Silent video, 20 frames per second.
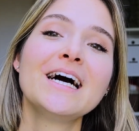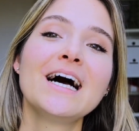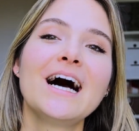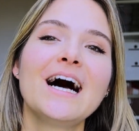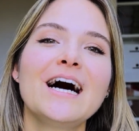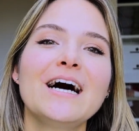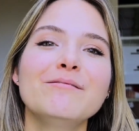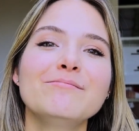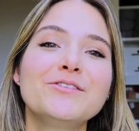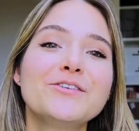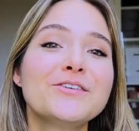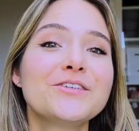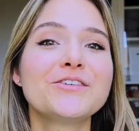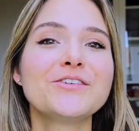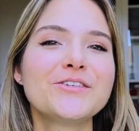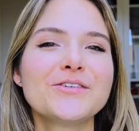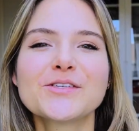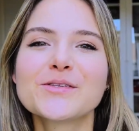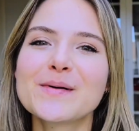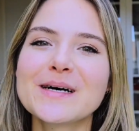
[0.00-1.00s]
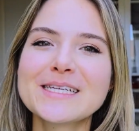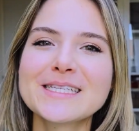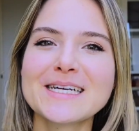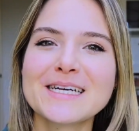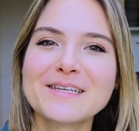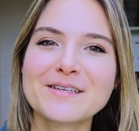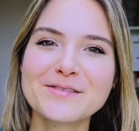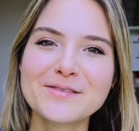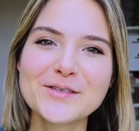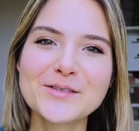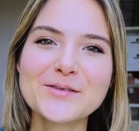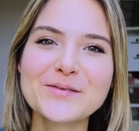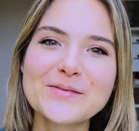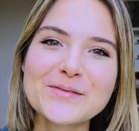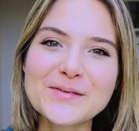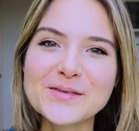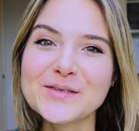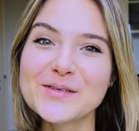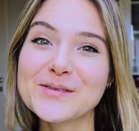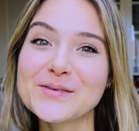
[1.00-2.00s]
to introduce myself
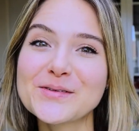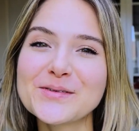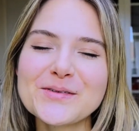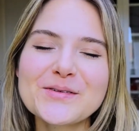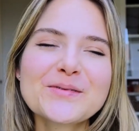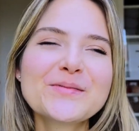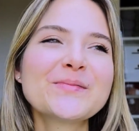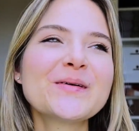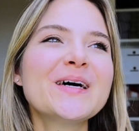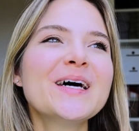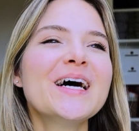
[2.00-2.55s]
to YouTube,